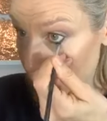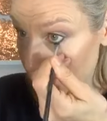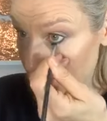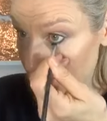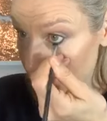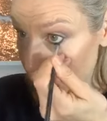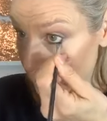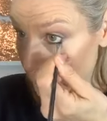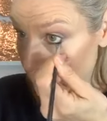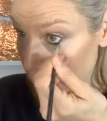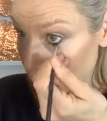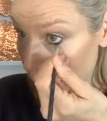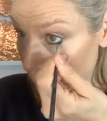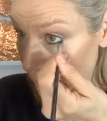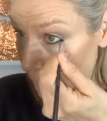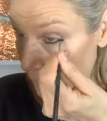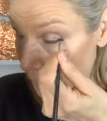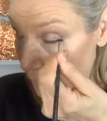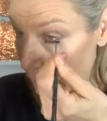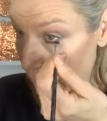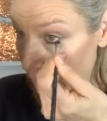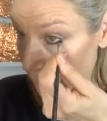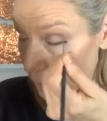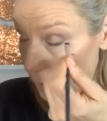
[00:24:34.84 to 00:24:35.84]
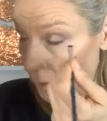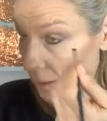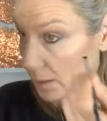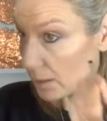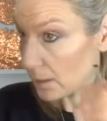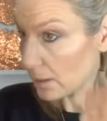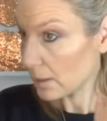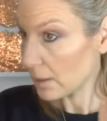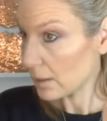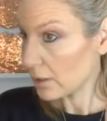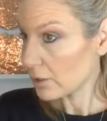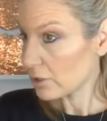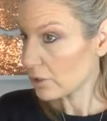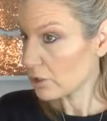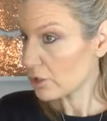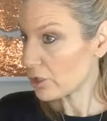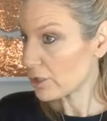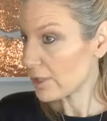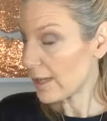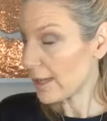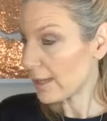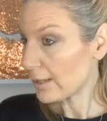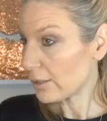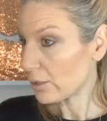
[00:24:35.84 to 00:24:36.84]
puts that
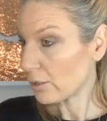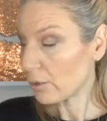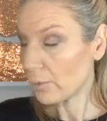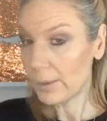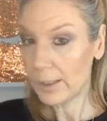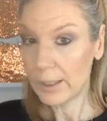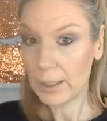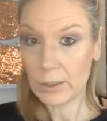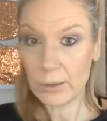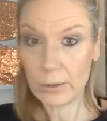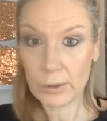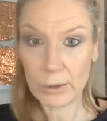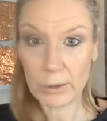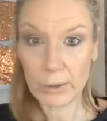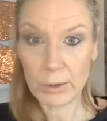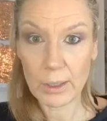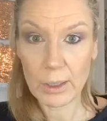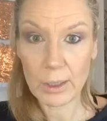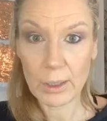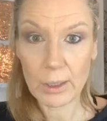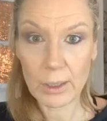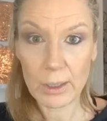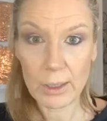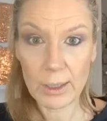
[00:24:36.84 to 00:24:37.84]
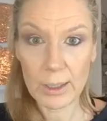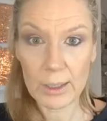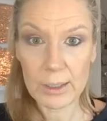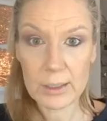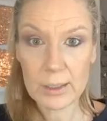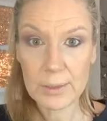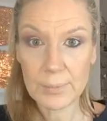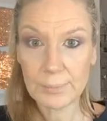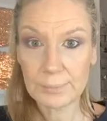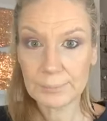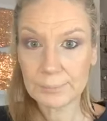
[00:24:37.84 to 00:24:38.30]
shadow in her eyes.